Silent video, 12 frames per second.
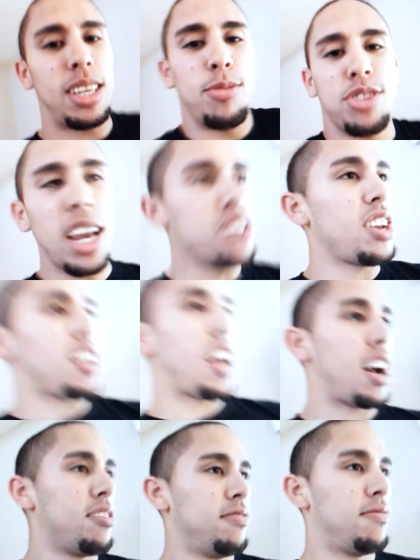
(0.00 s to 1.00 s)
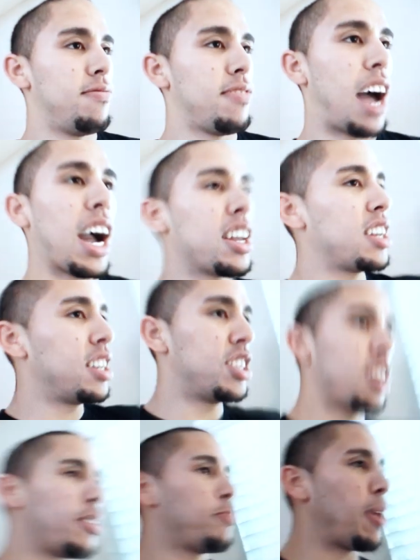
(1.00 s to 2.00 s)
Team JJ now. I'm going to need
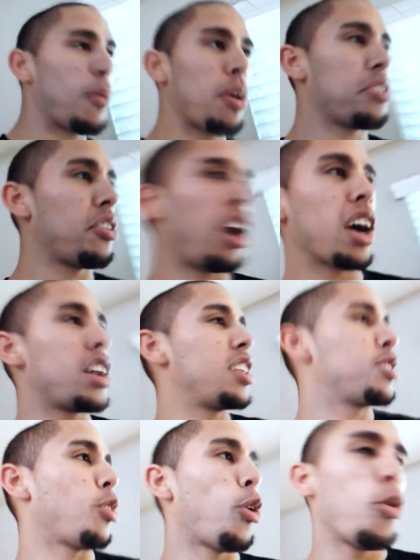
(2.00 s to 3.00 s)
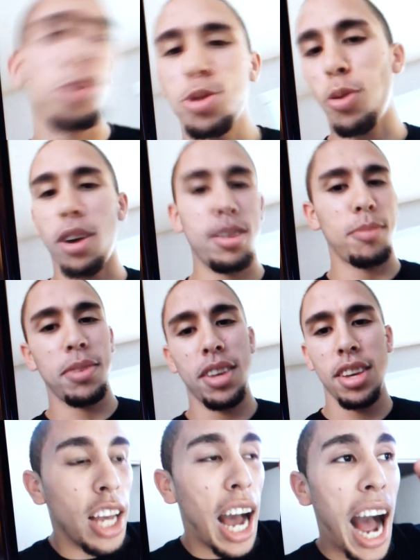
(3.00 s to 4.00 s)
Jeff Mayweather. I'm going to need the whole squad to
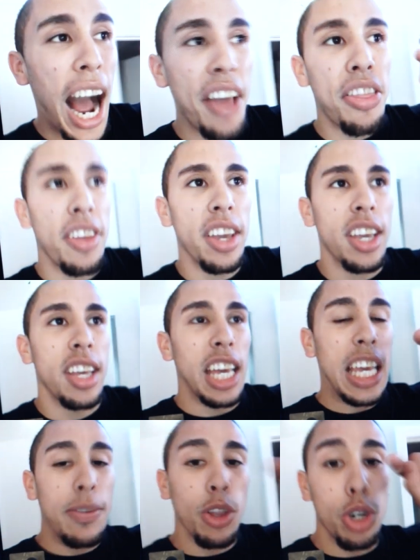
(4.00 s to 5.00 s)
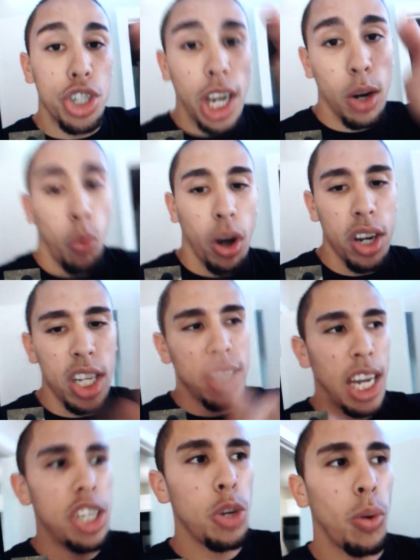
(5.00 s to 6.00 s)
be. I think even though Jake won,
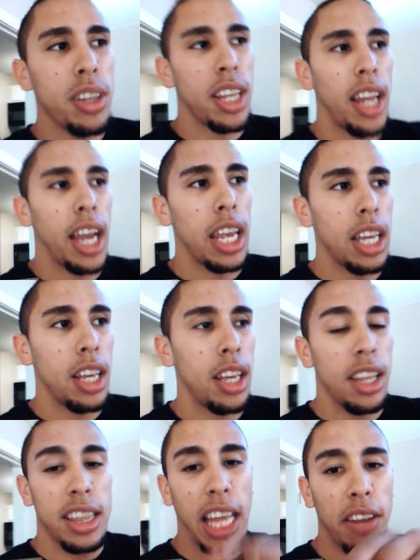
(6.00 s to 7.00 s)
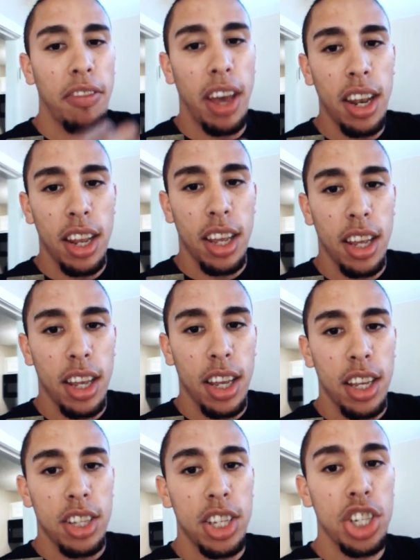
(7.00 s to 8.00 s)
Deji won the night, that event.
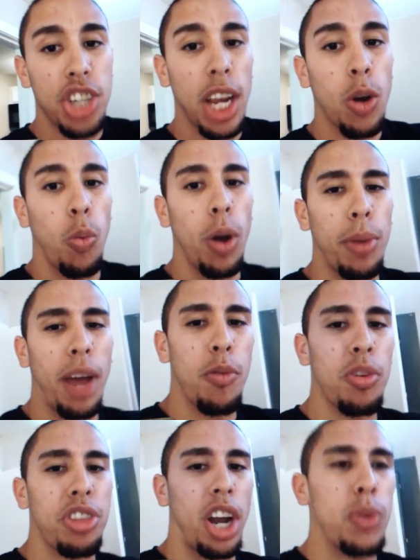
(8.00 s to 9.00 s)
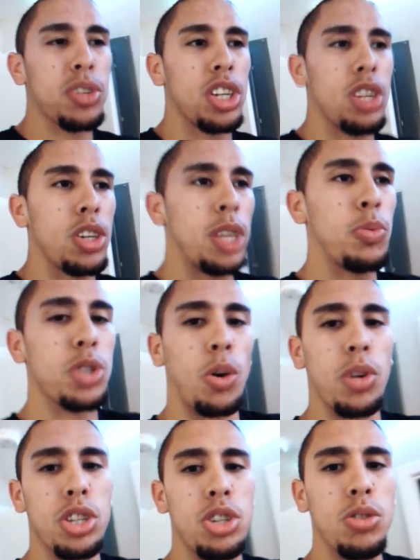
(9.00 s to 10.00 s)
See, Jake won, yeah. Everyone thought he was
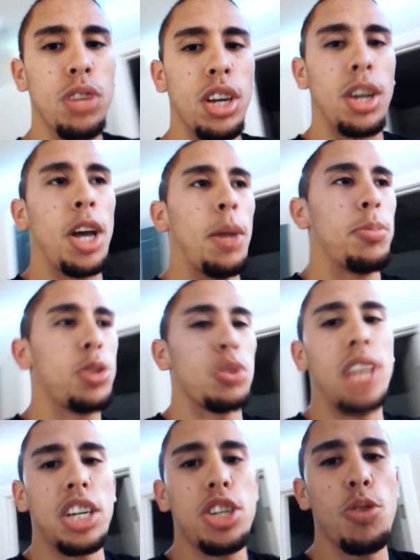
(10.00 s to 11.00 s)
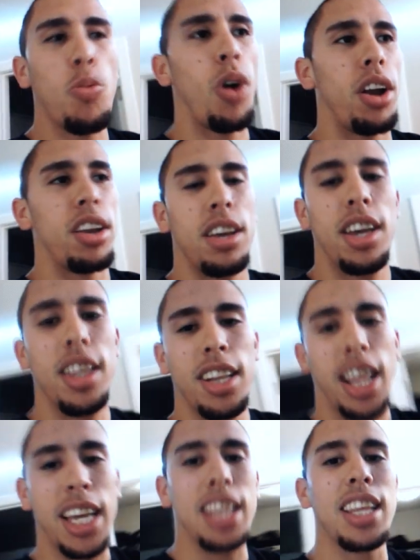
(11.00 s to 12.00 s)
going to. So Deji won in
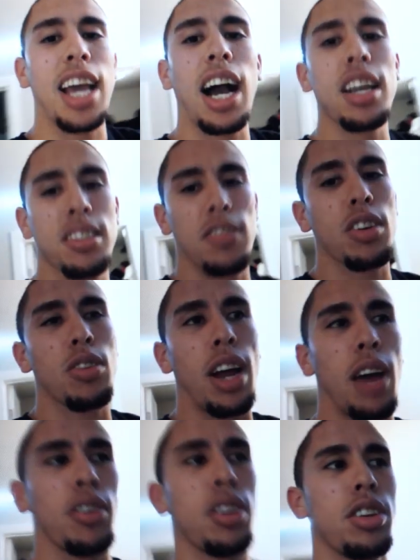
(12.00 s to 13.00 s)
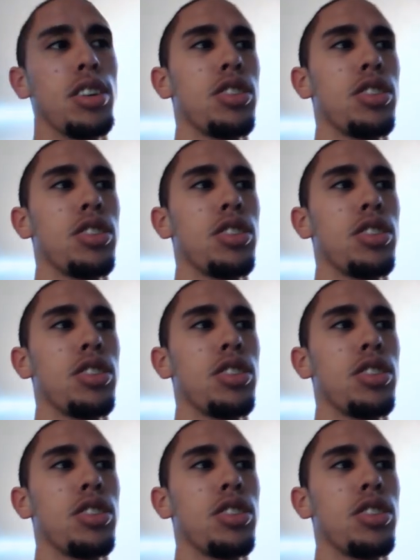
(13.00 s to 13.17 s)
the eyes of the crowd.